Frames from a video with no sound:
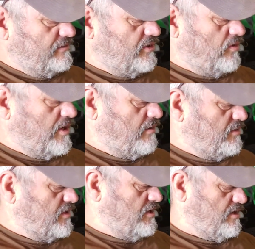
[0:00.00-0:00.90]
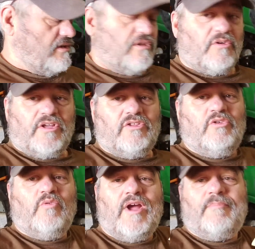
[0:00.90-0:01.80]
Don't get
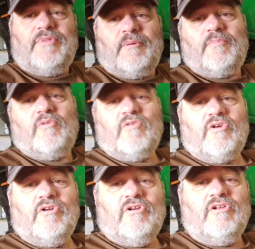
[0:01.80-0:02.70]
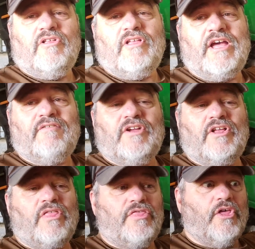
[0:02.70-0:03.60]
too wrapped up over
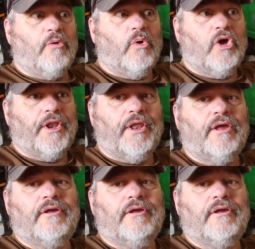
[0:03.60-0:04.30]
having the one.